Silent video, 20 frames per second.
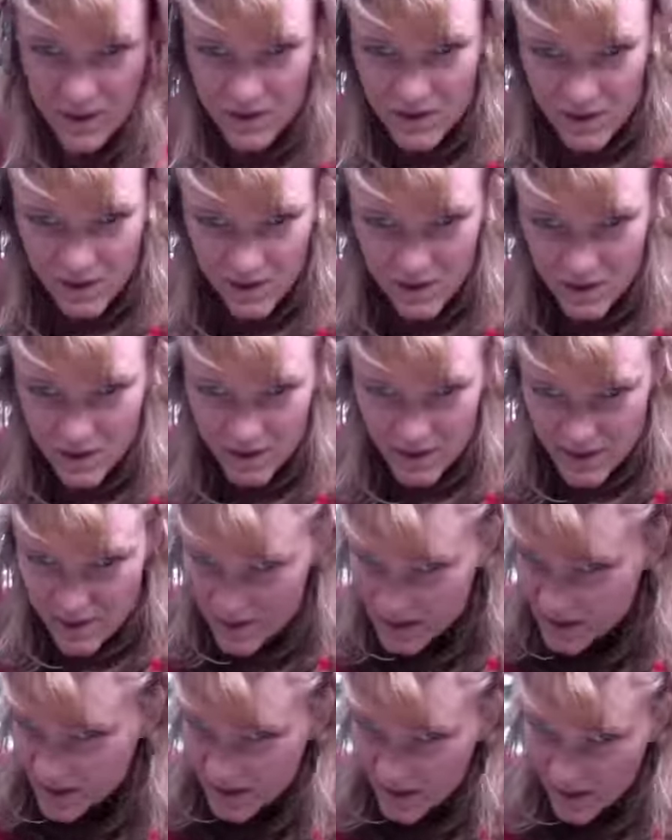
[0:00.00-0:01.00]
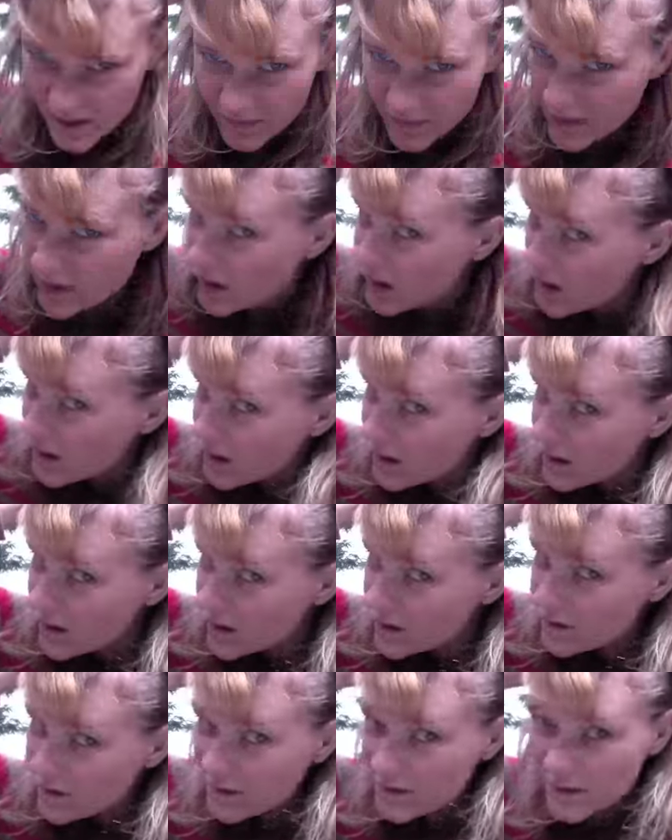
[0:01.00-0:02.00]
So as you can see, I've got
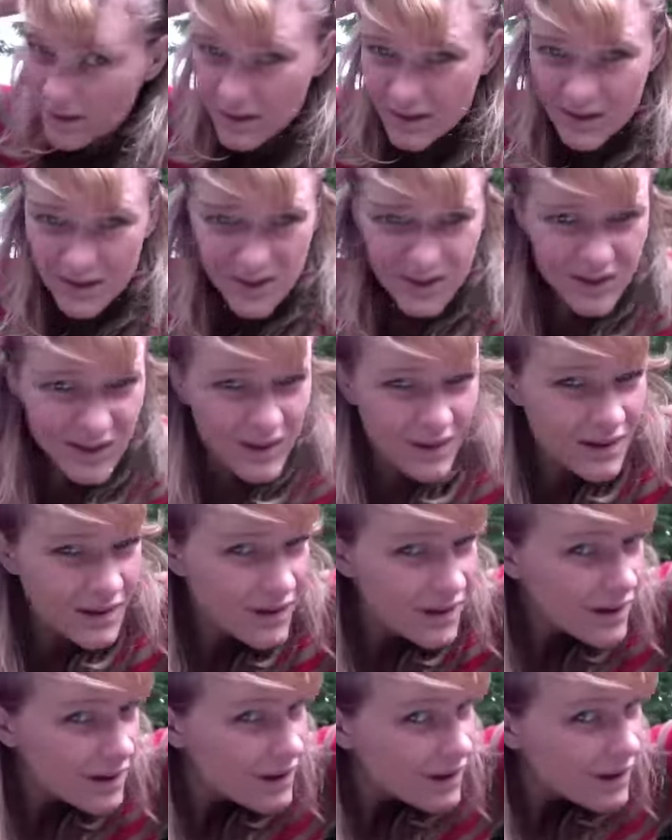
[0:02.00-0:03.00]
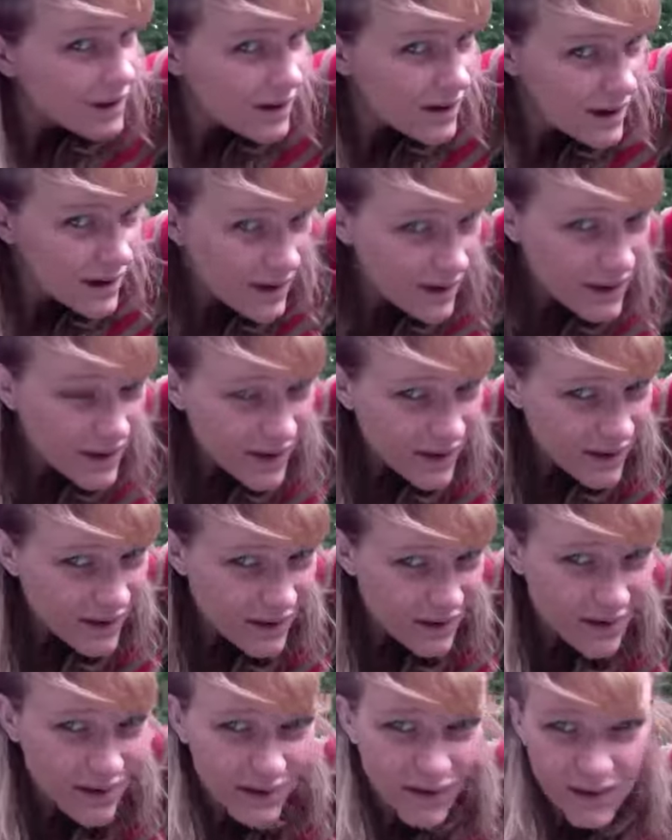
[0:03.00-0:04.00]
this and
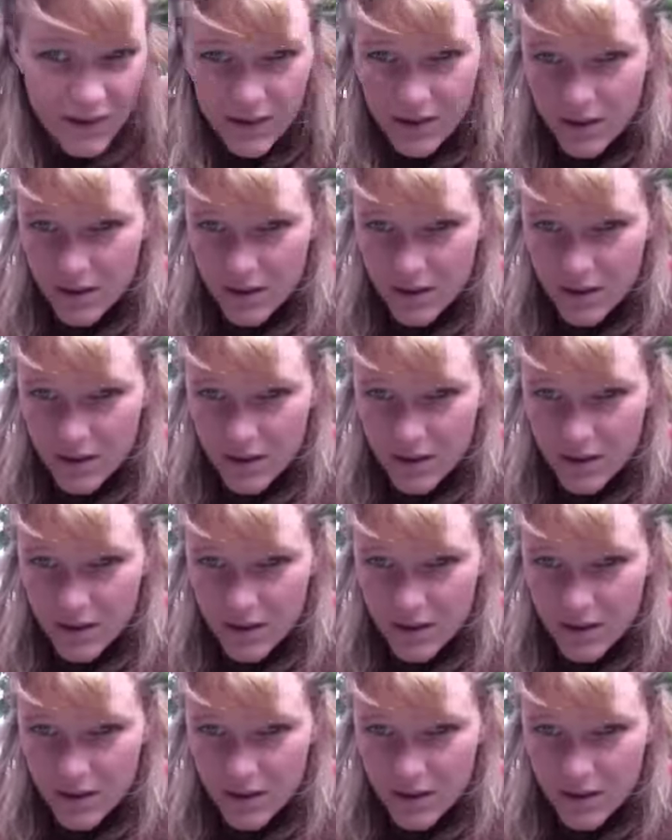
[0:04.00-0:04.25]
this.